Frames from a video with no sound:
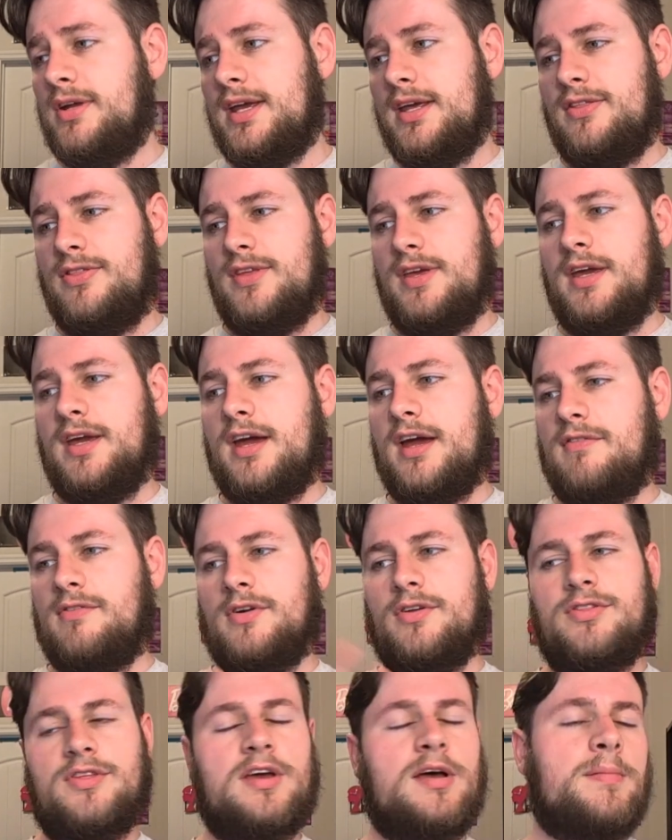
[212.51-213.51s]
I think
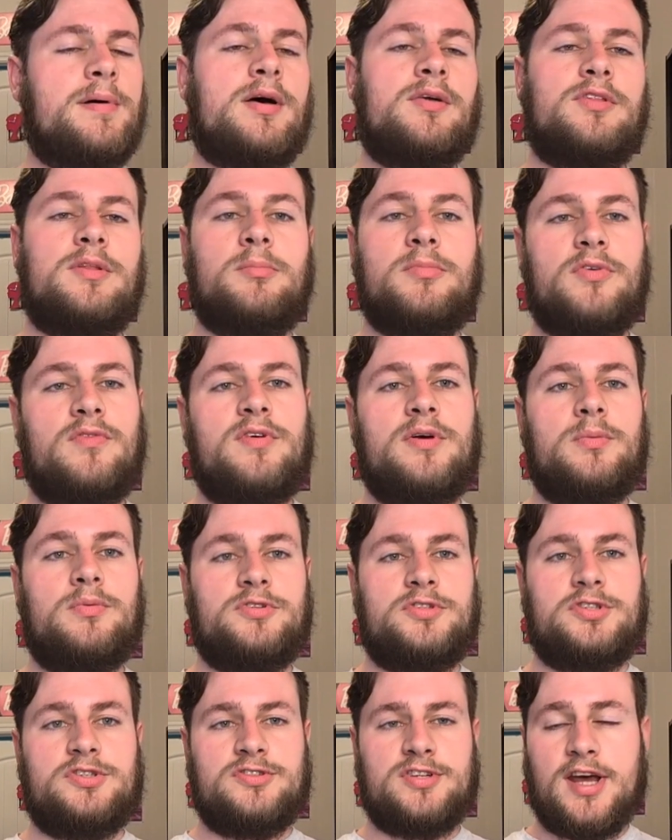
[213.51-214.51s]
everything about the movie
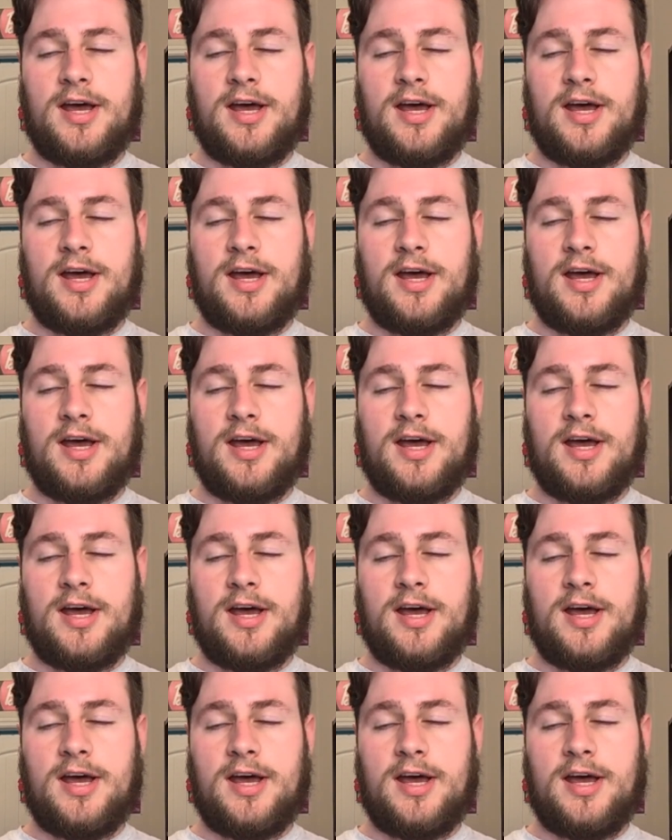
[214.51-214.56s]
was just